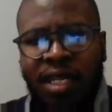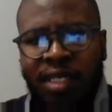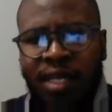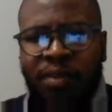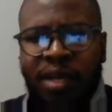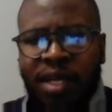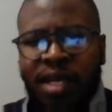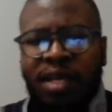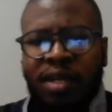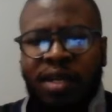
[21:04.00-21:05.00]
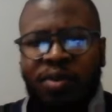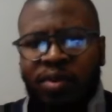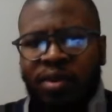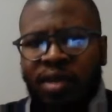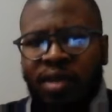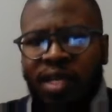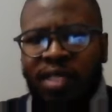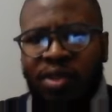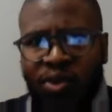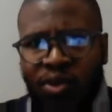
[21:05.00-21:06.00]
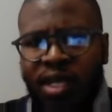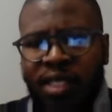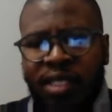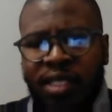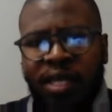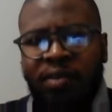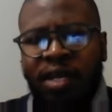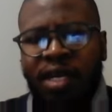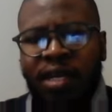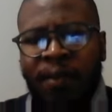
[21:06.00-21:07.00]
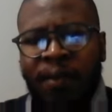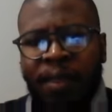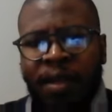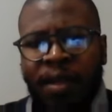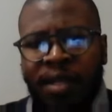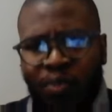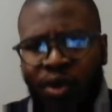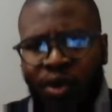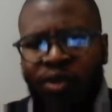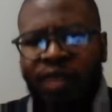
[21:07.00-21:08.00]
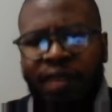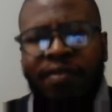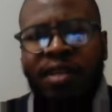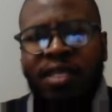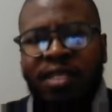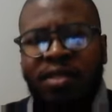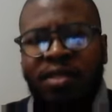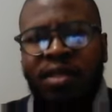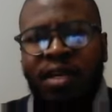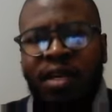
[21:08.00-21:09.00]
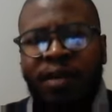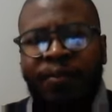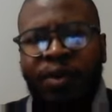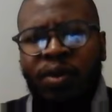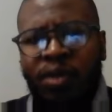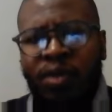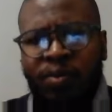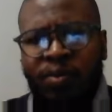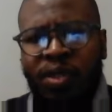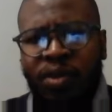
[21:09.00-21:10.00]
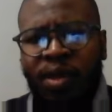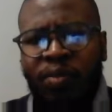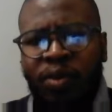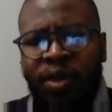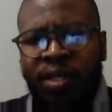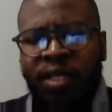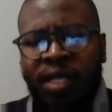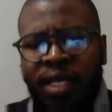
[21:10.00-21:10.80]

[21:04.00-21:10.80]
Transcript: Latin America, and, and let's use Latin America as a point of reference uh, on this particular point.